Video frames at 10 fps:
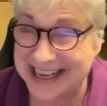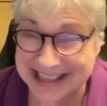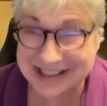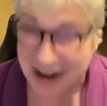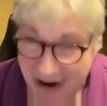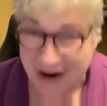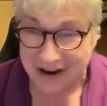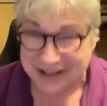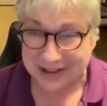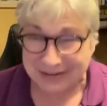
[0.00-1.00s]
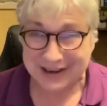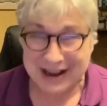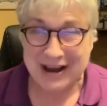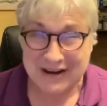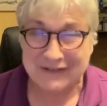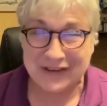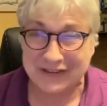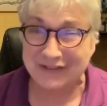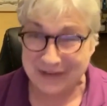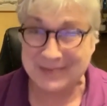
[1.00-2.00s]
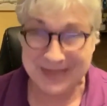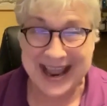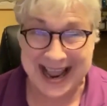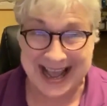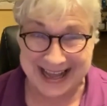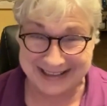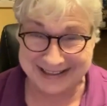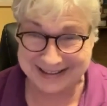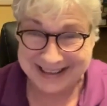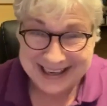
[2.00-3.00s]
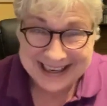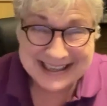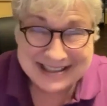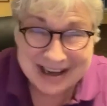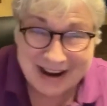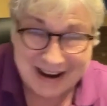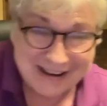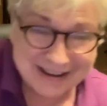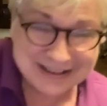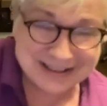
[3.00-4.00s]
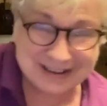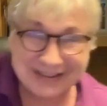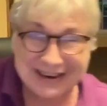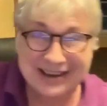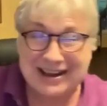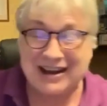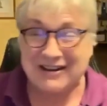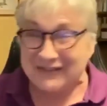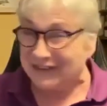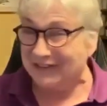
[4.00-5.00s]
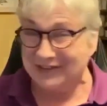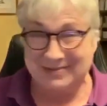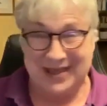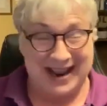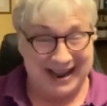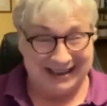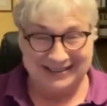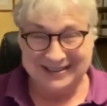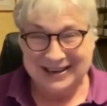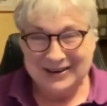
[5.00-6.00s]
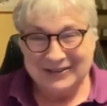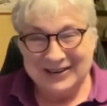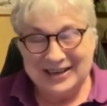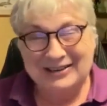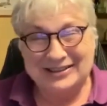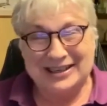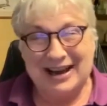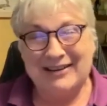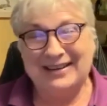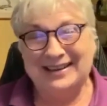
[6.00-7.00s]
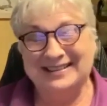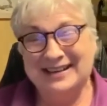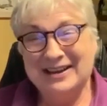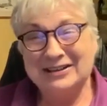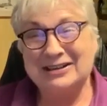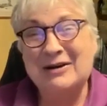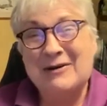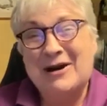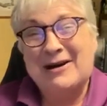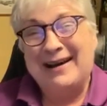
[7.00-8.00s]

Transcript: it's hard to recover from that. It's hard to recover from that when you're talking to